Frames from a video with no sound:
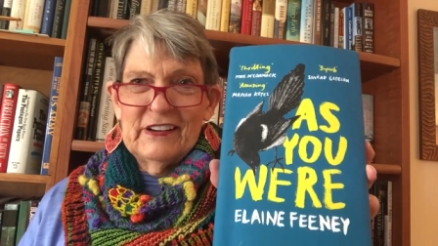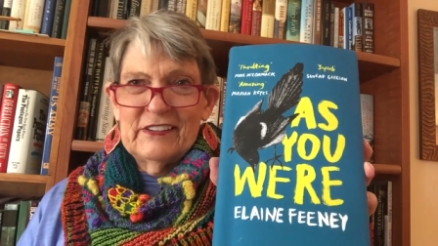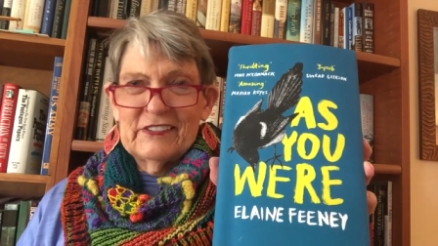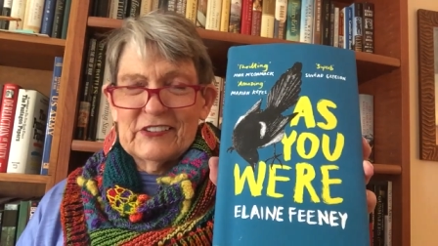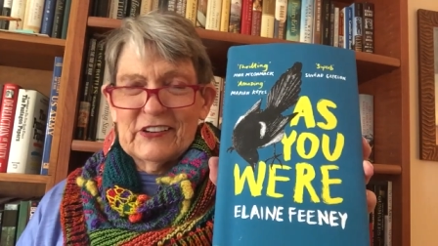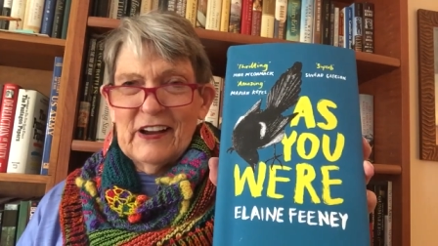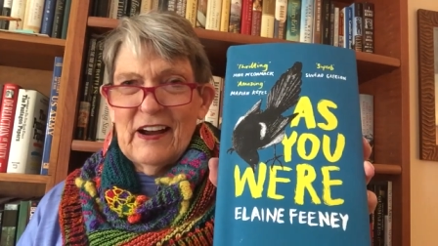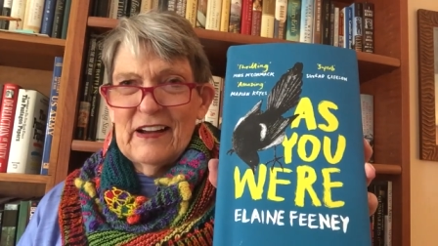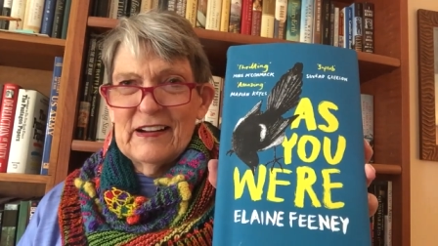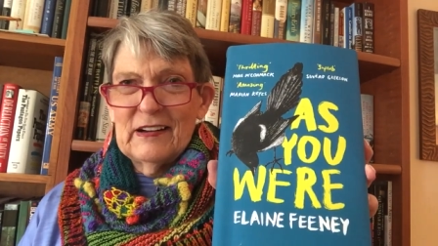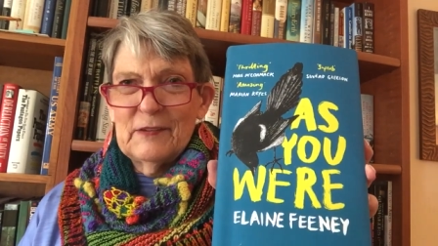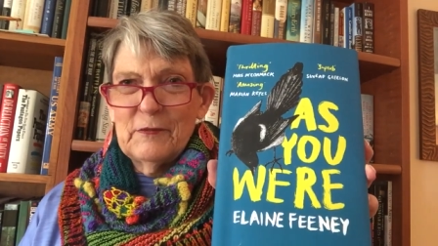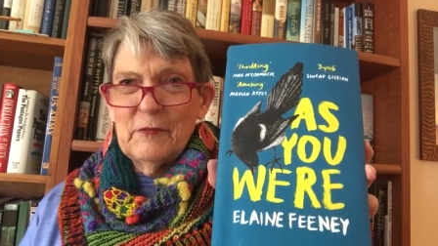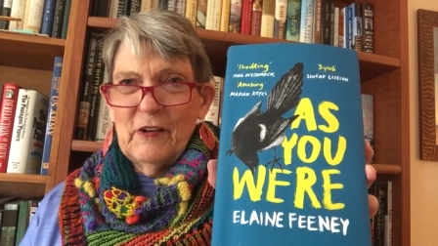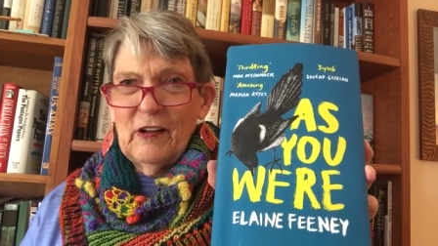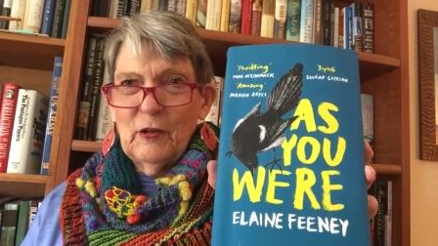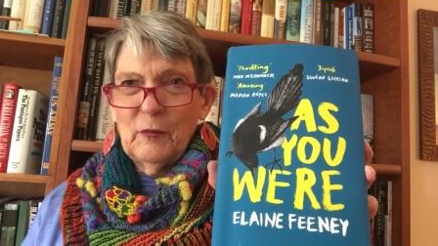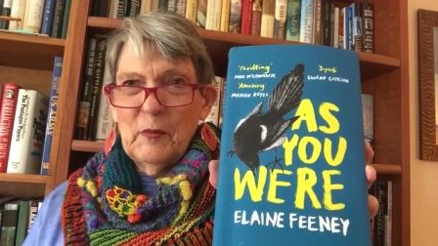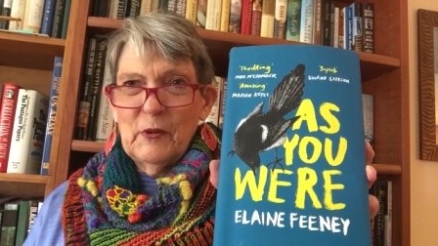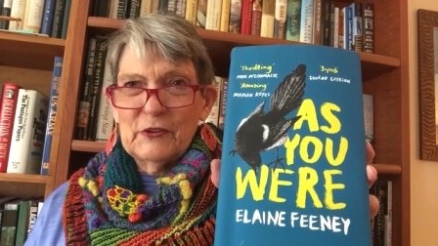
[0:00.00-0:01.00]
It's kind of
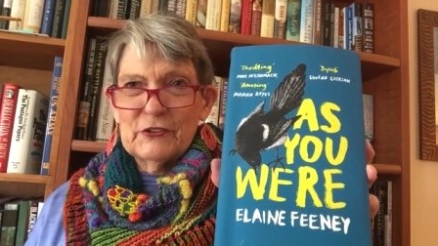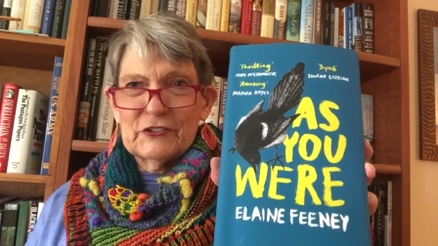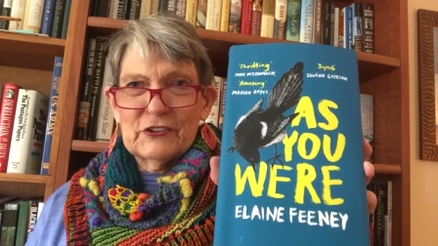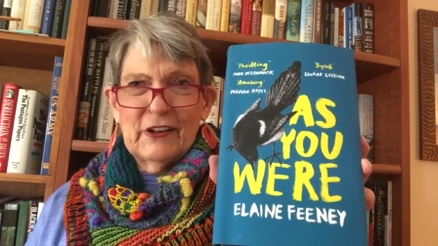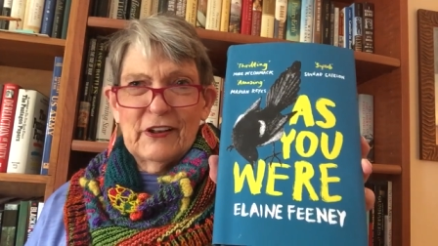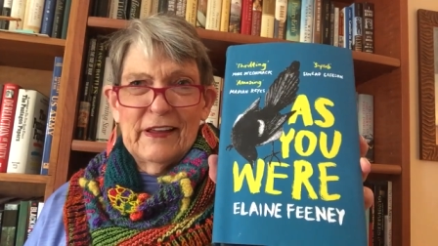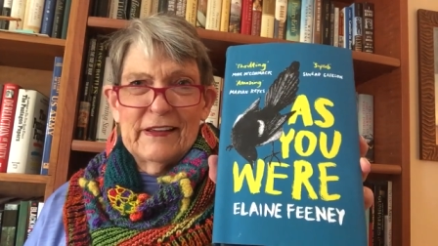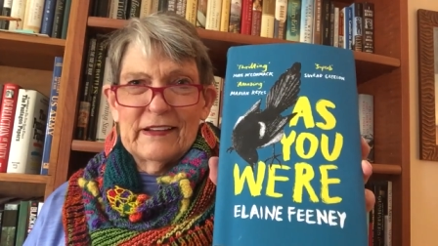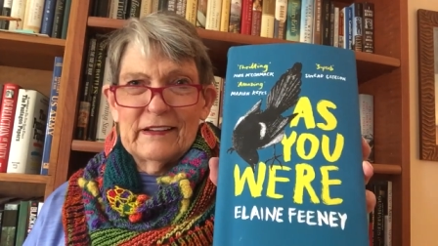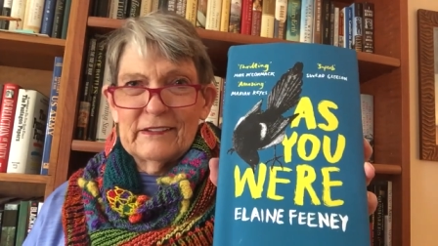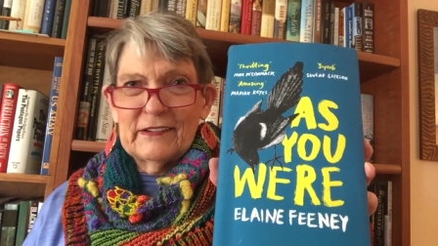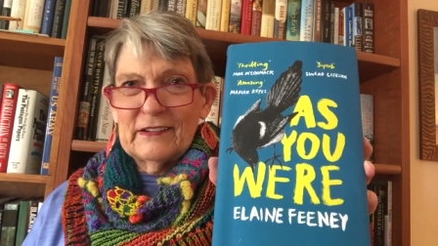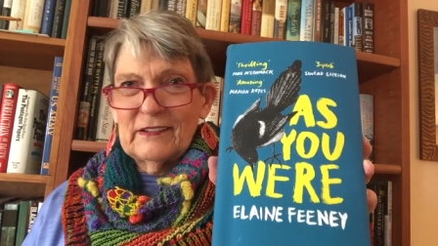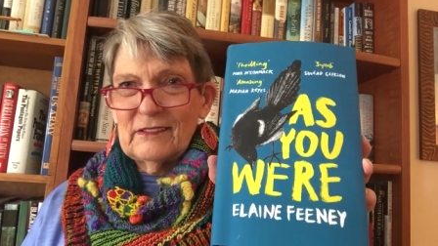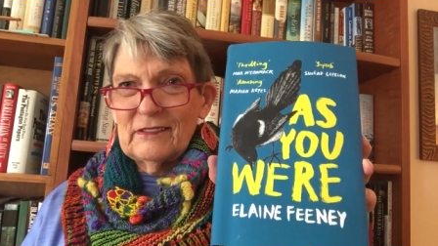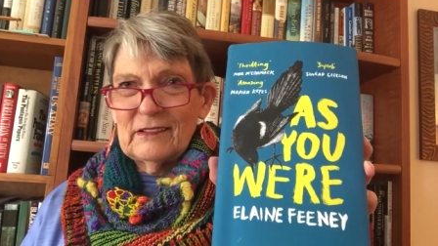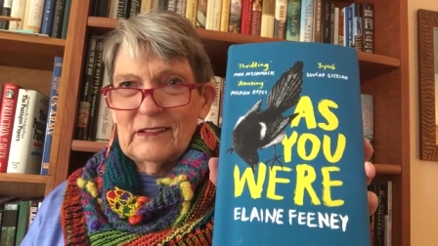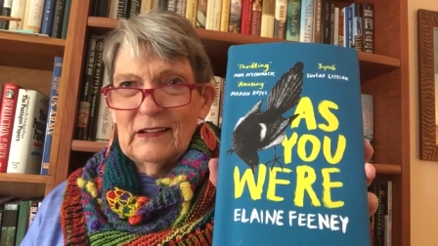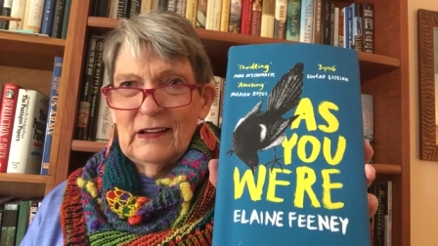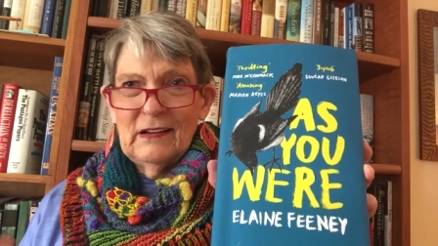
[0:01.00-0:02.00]
almost like a
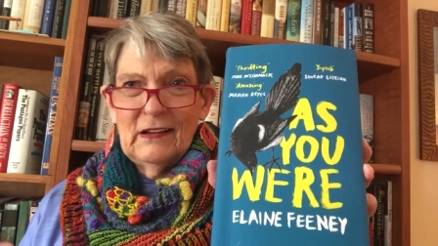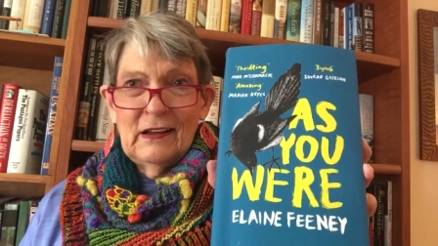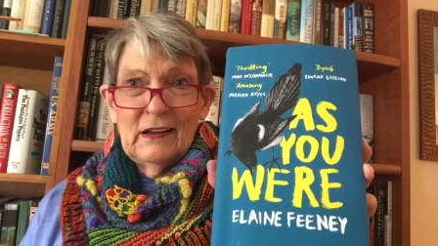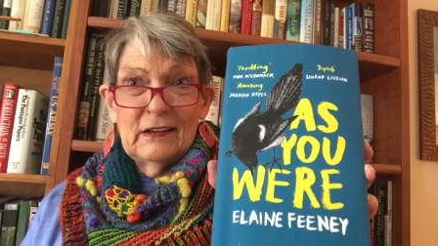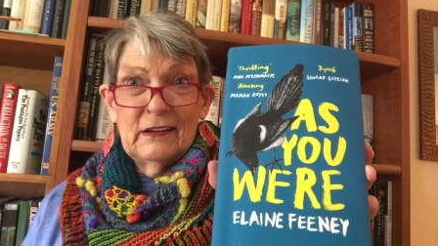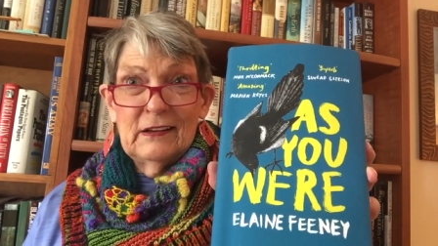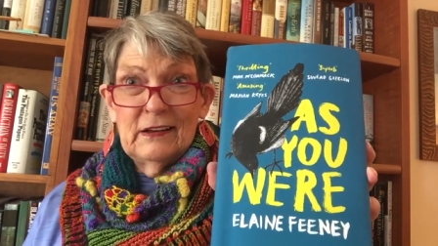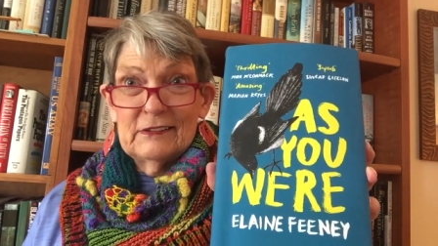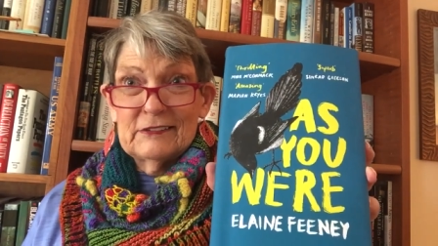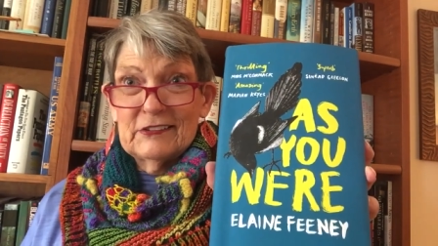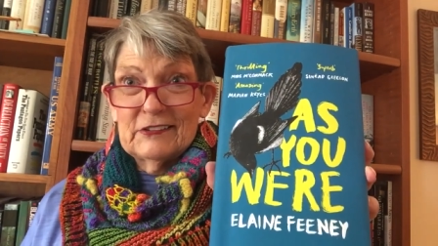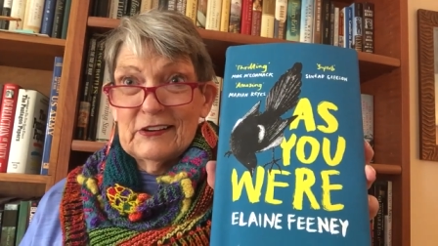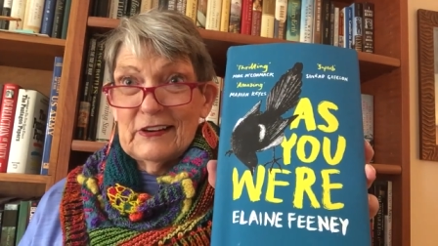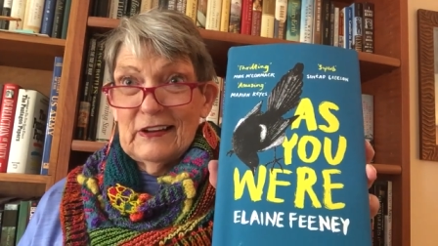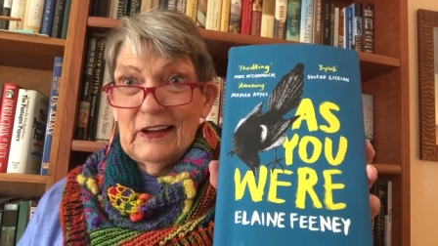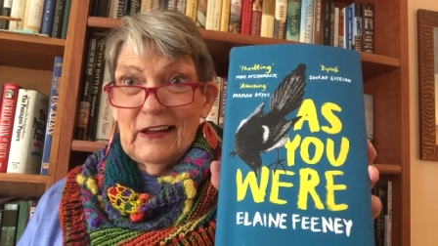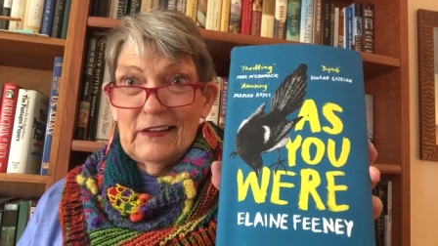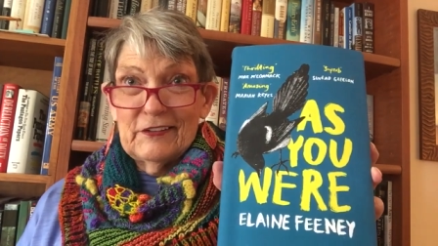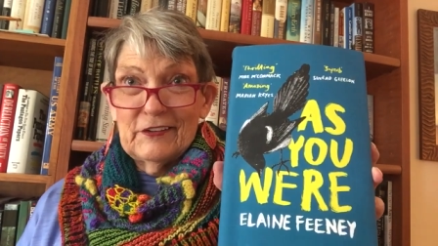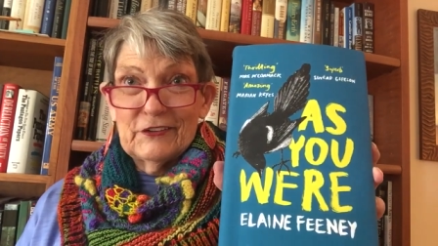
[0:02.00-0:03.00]
little get
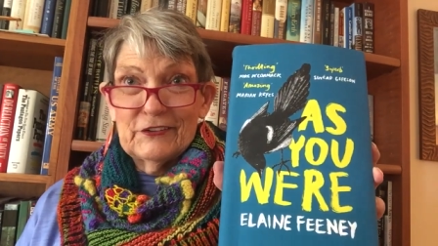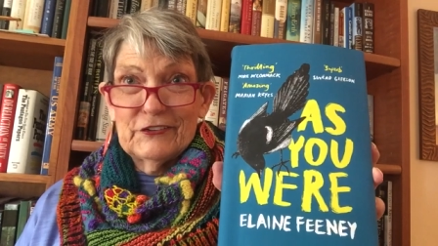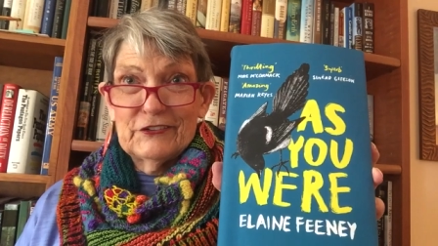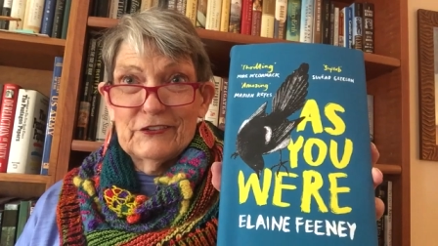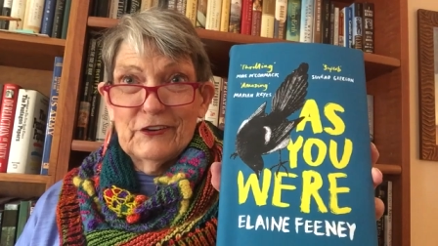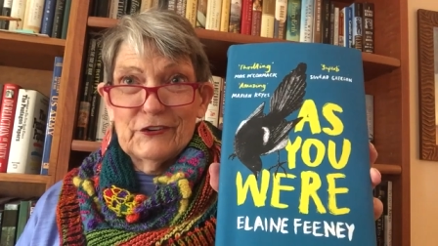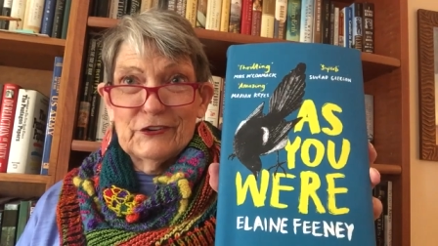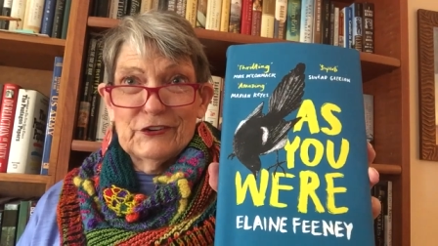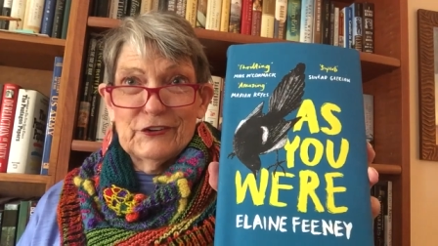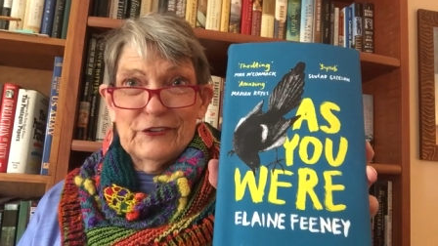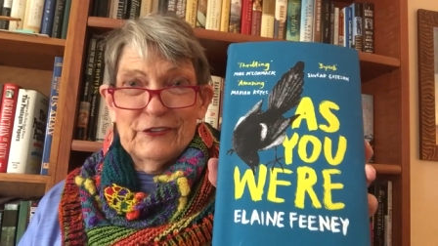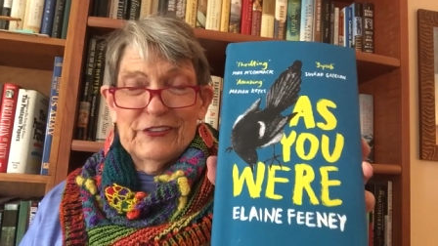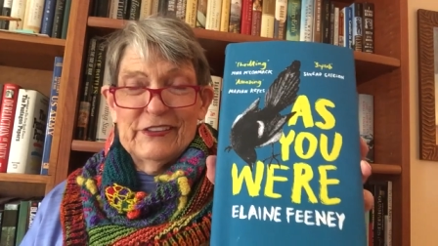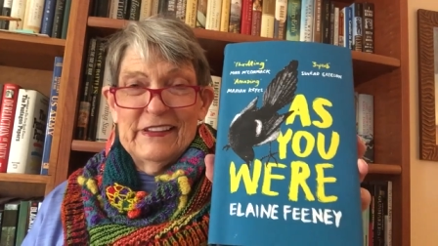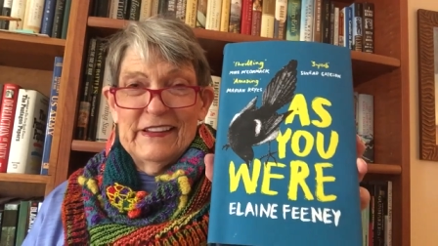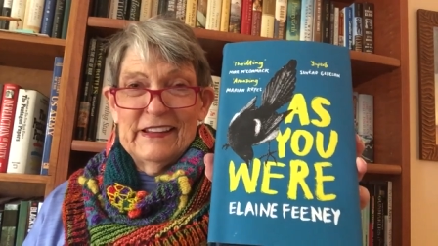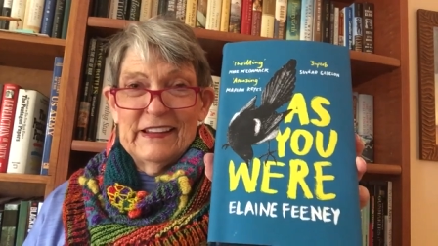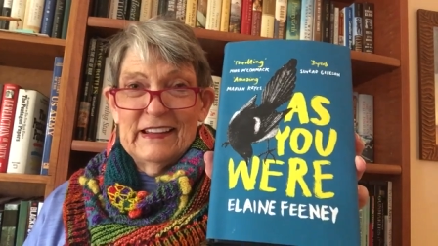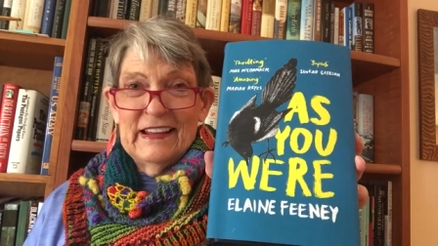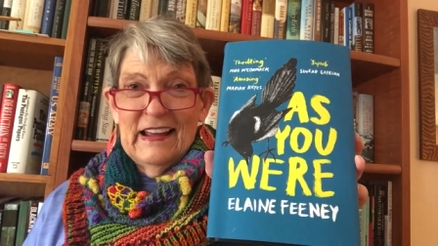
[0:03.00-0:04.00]
together social
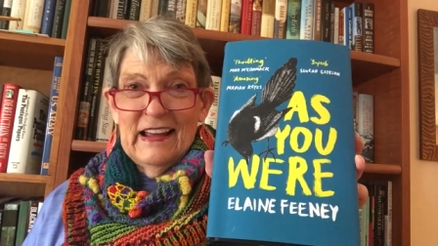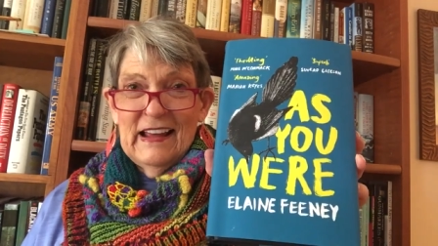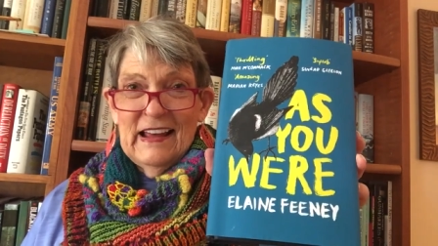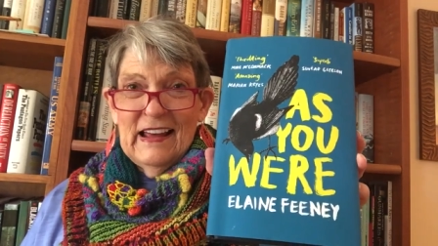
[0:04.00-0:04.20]
thing.